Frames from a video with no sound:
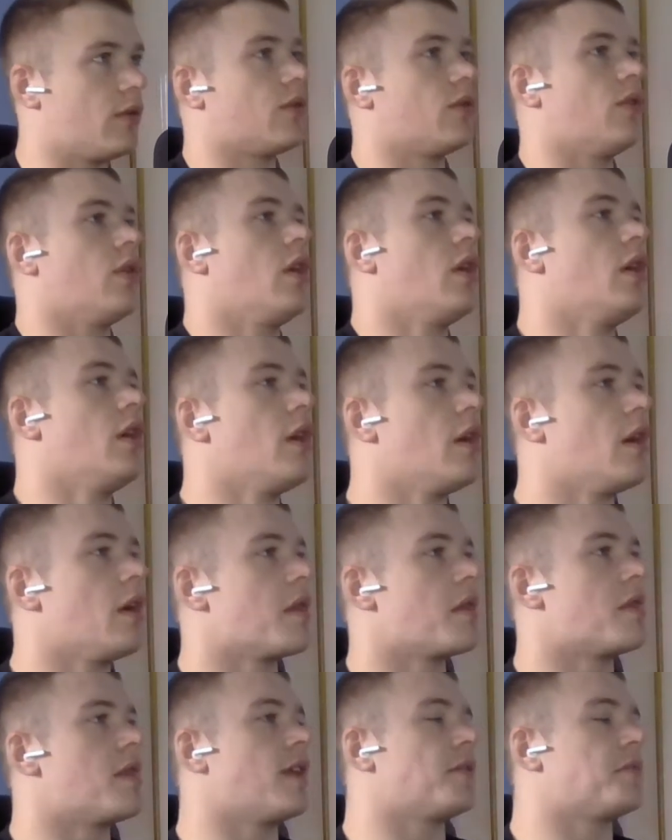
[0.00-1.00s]
So
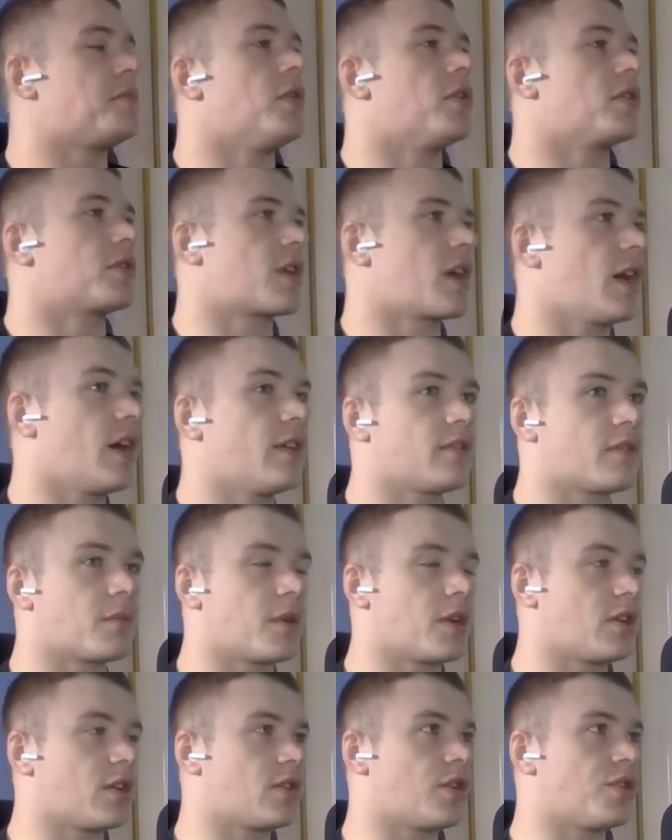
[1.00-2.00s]
this podcast I'm
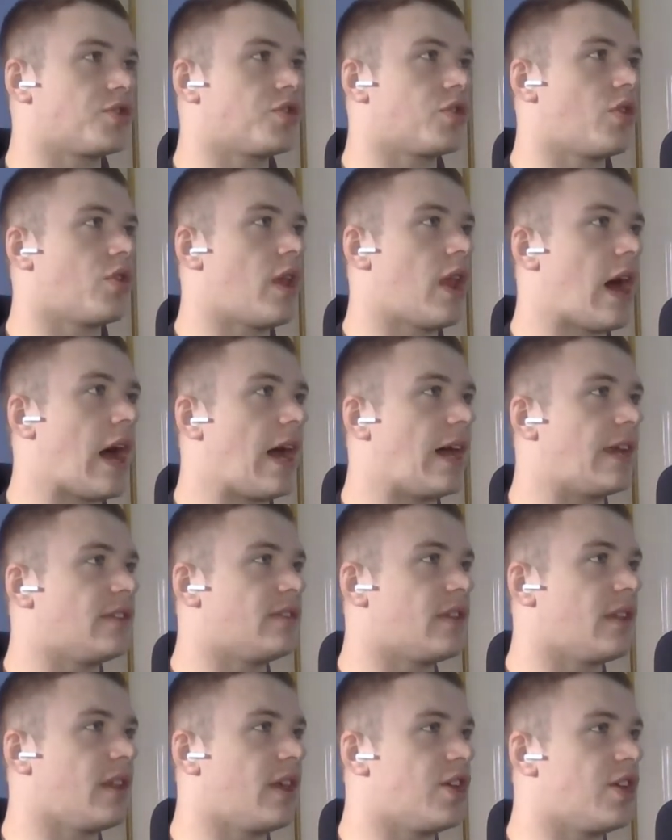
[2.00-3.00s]
going to touch on
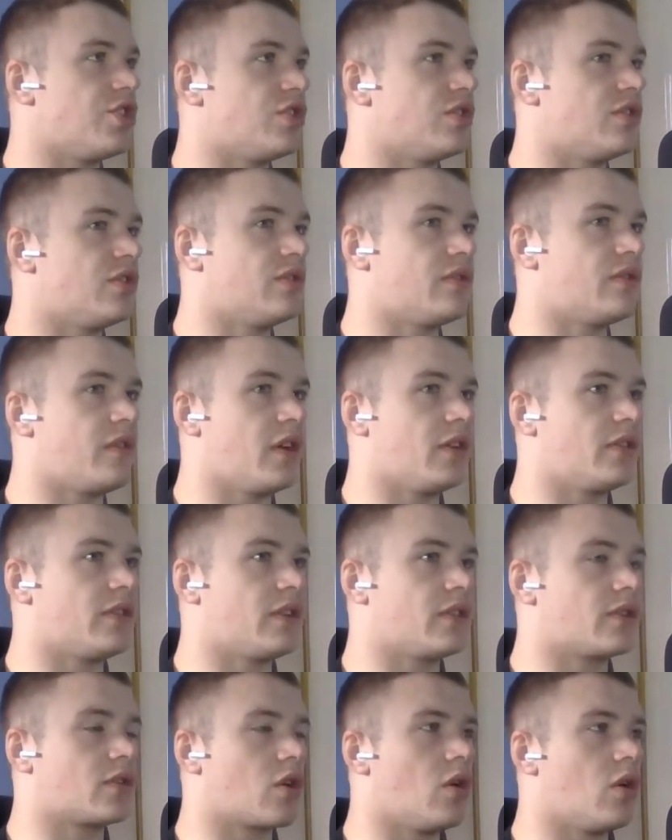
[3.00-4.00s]
isolations
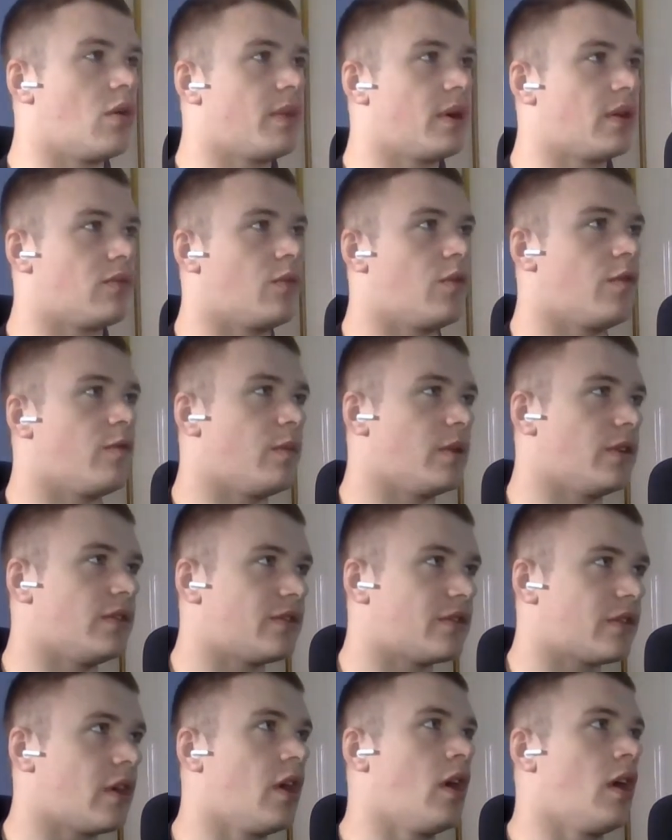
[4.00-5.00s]
versus compound
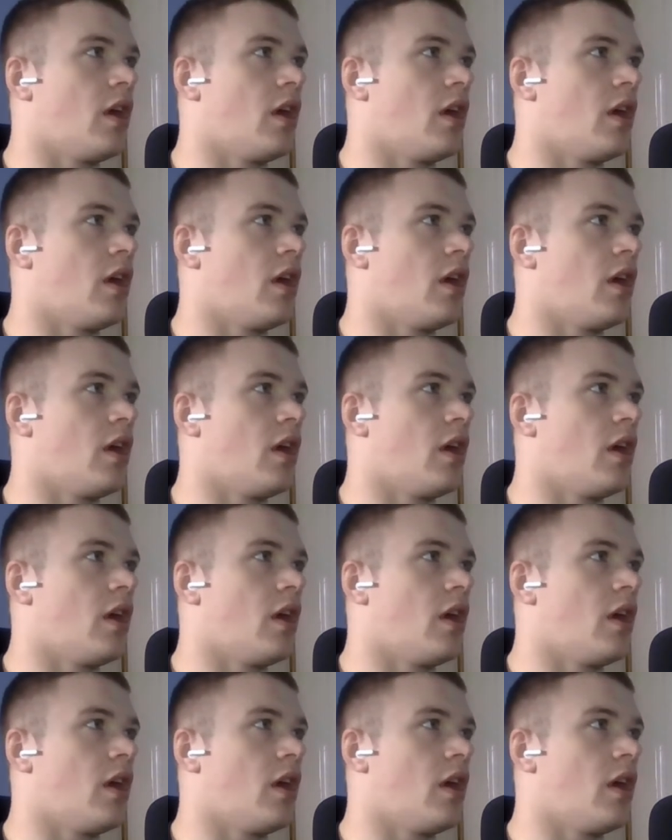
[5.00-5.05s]
movements,